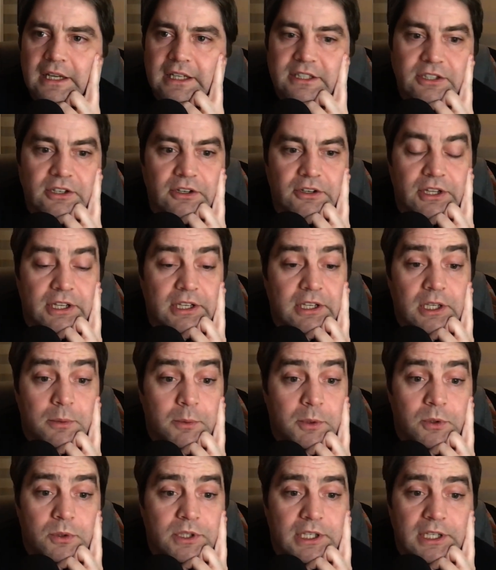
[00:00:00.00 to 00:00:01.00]
I start thinking
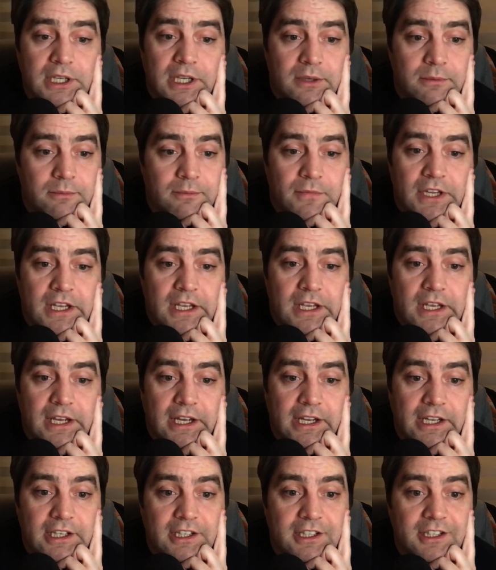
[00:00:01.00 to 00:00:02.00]
about it again.
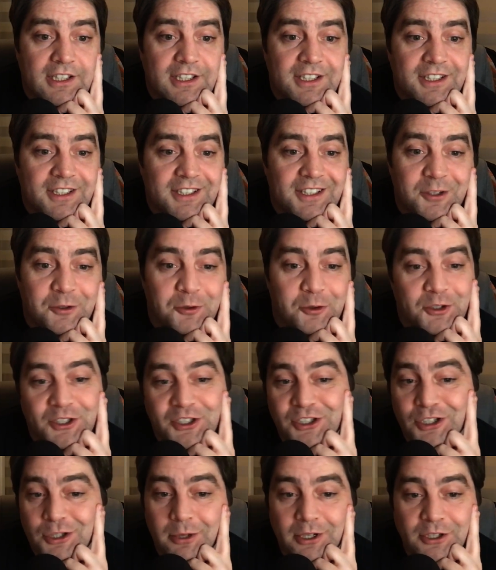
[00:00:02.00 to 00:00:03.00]
And, you know,
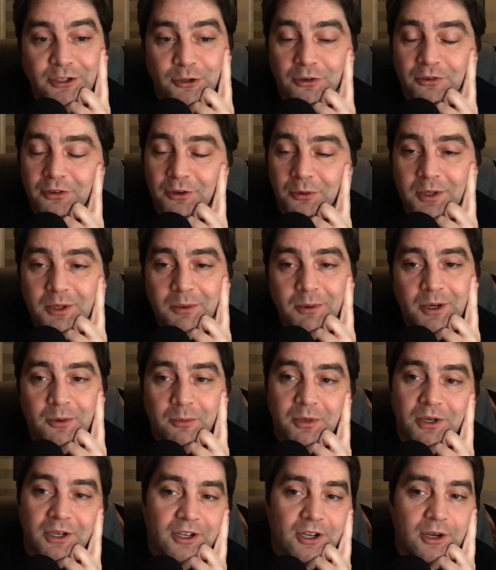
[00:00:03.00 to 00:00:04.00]
you switch off for a wee while,
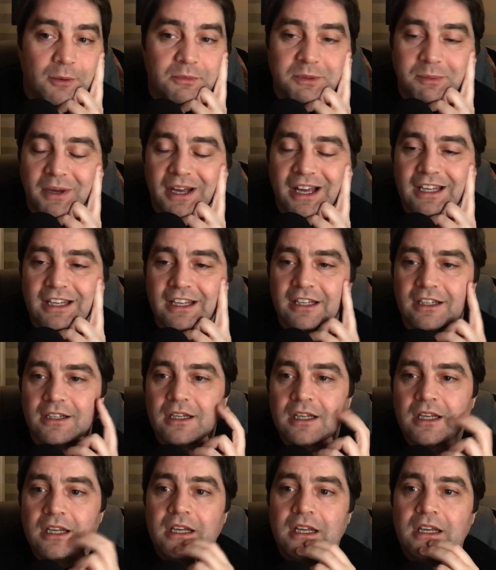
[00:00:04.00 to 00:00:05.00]
but it comes back. And
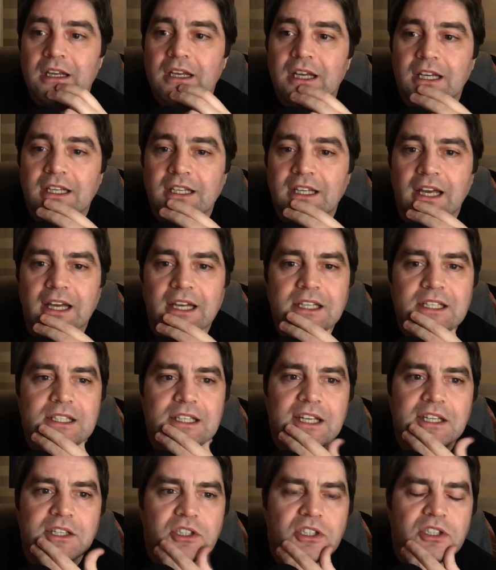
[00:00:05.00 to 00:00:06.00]
yeah,
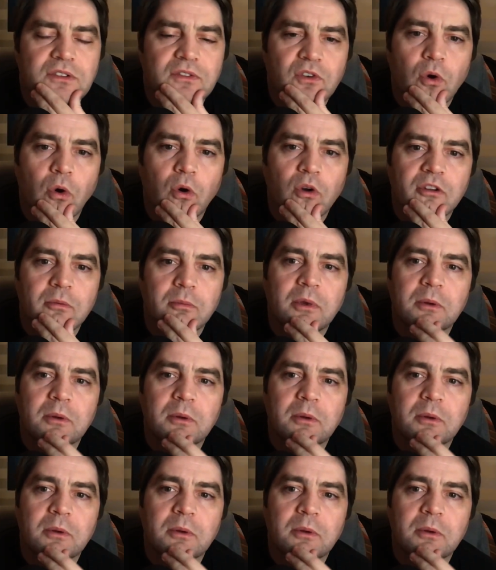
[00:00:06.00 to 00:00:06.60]
you've got to